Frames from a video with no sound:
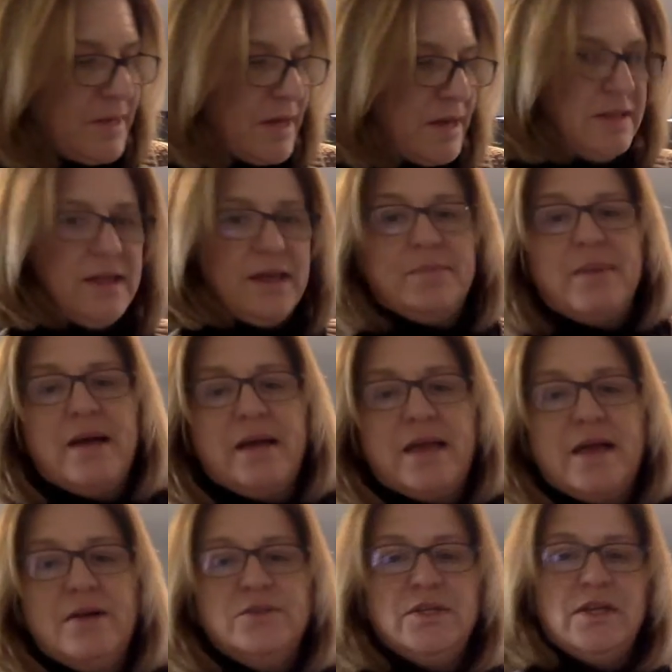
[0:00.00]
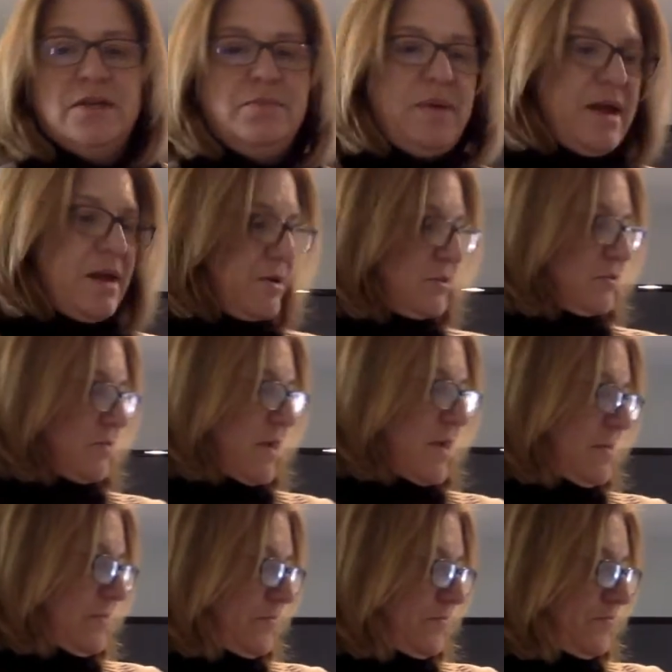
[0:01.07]
Kind of like counting in pairs,
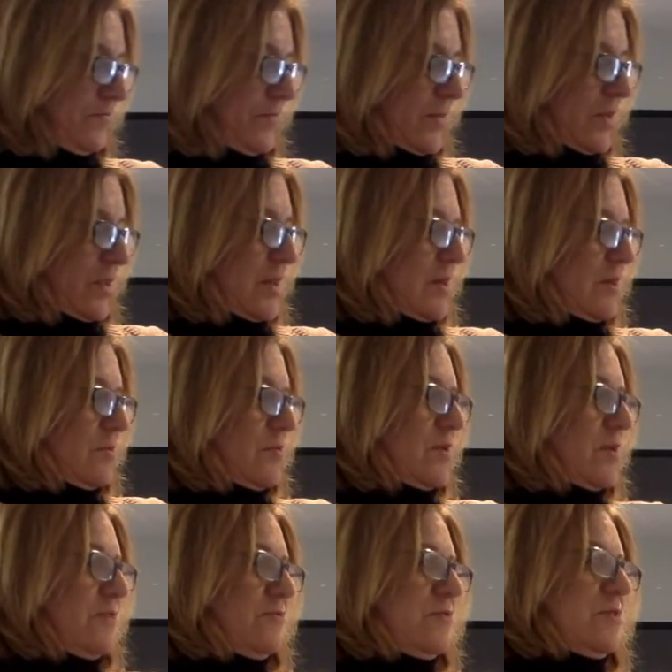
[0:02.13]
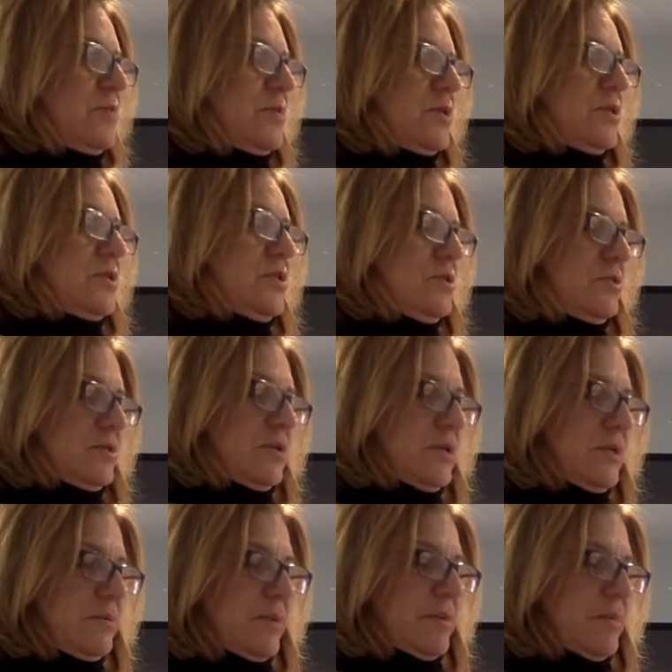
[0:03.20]
right? What if we were to do a
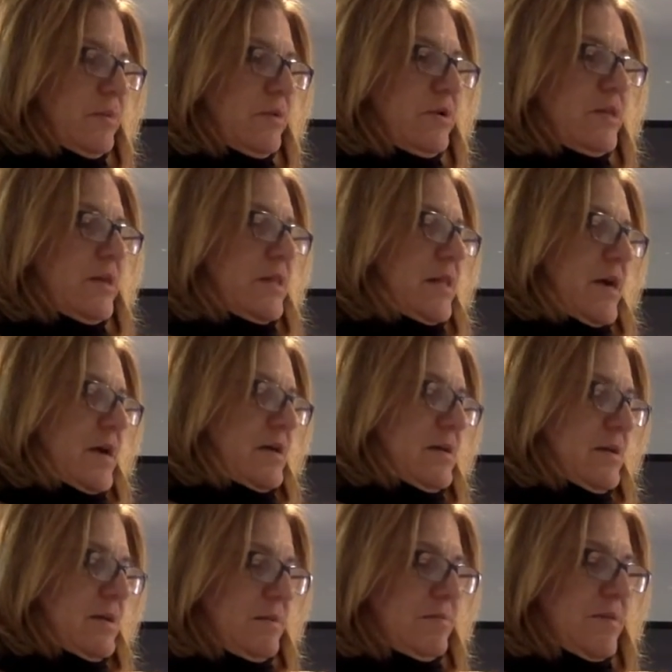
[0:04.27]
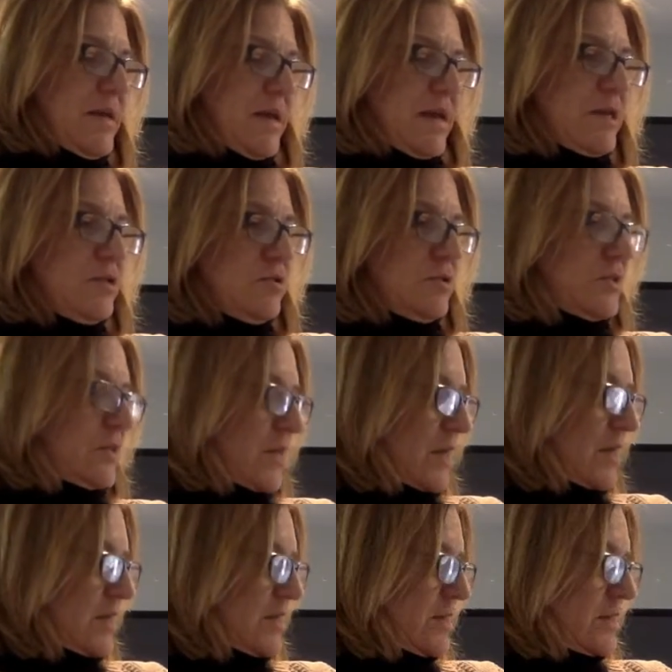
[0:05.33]
little bit more than that? Make it interesting.
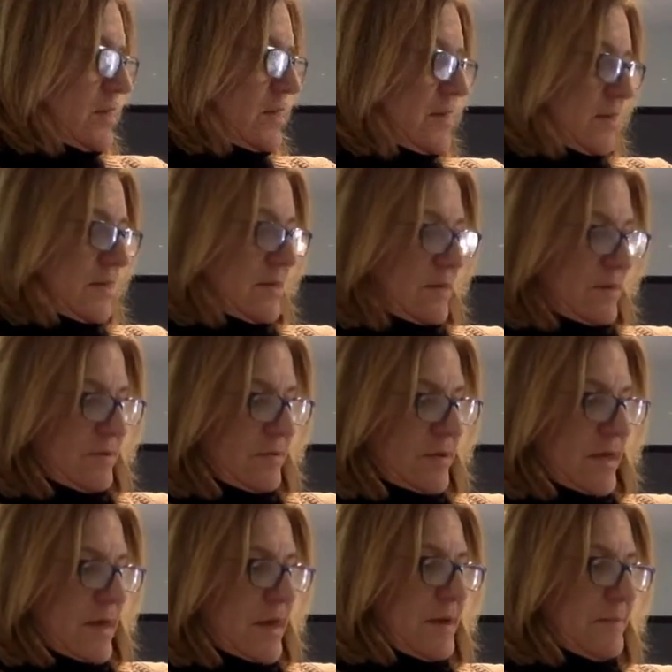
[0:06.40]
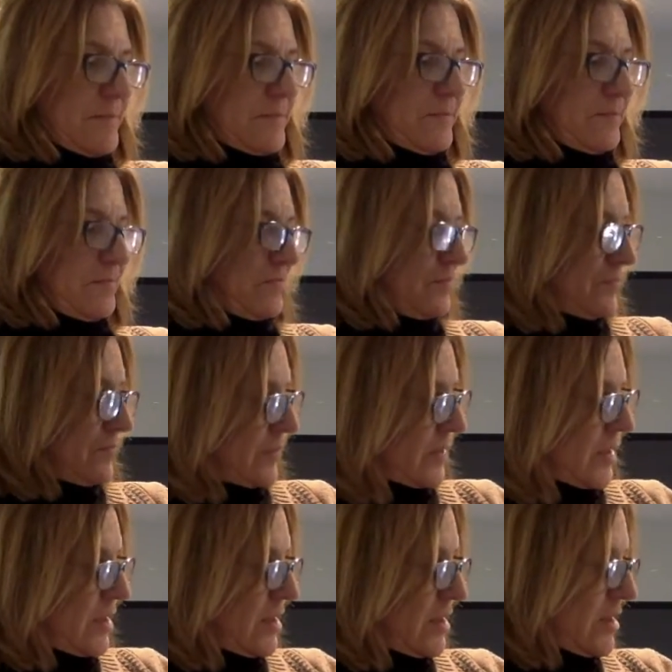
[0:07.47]
Okay.
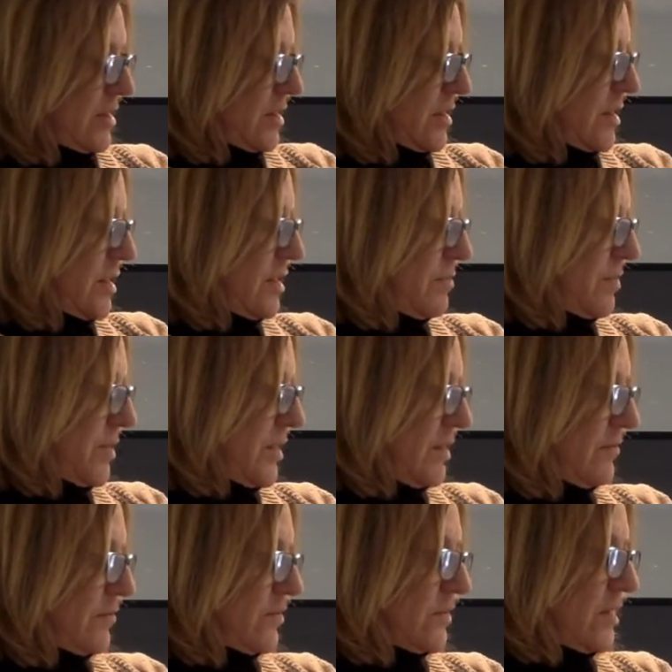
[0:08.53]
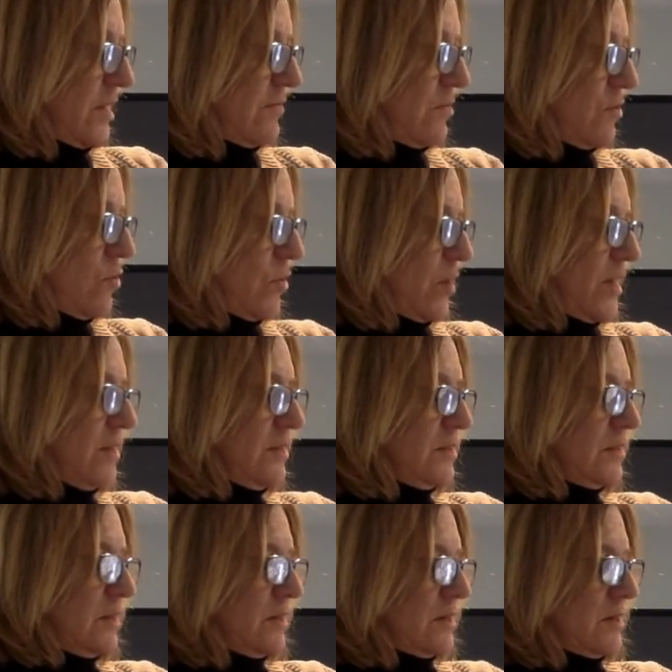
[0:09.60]
Anybody ever save
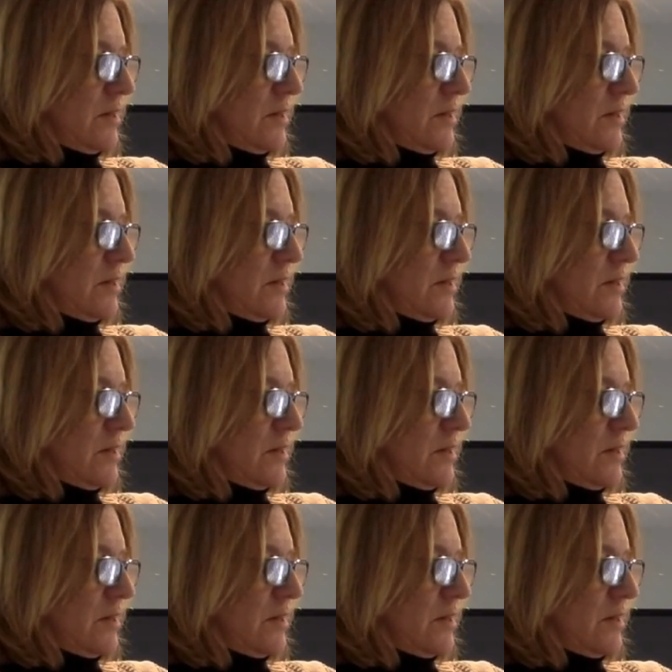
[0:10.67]
coins?